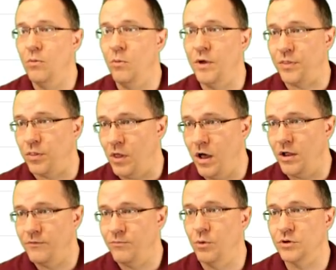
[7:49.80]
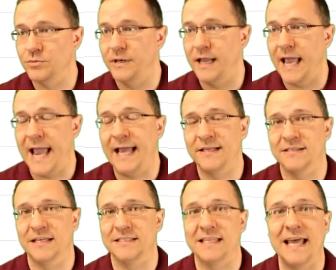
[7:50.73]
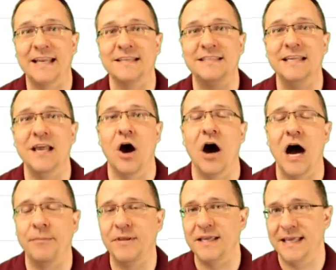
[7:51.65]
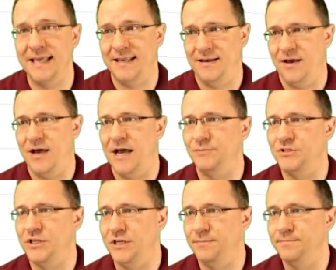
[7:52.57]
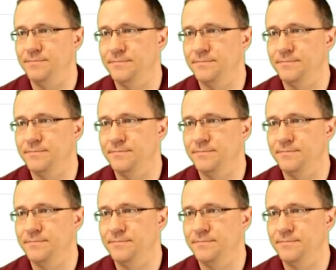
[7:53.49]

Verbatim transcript: with law enforcement access. That is the opt-in option.